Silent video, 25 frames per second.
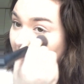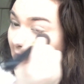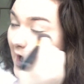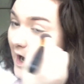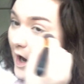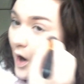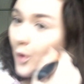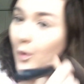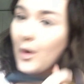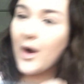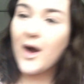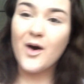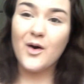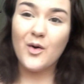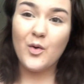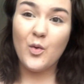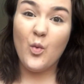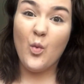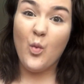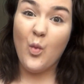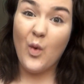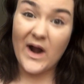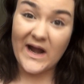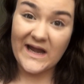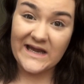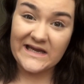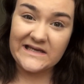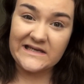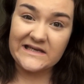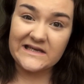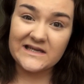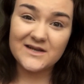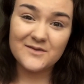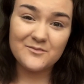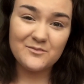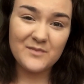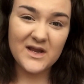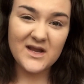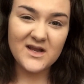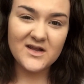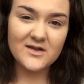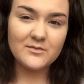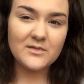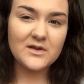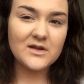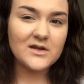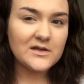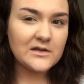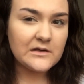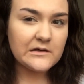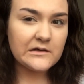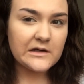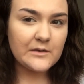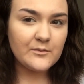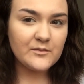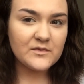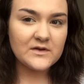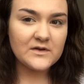how white it makes me, you know what I'm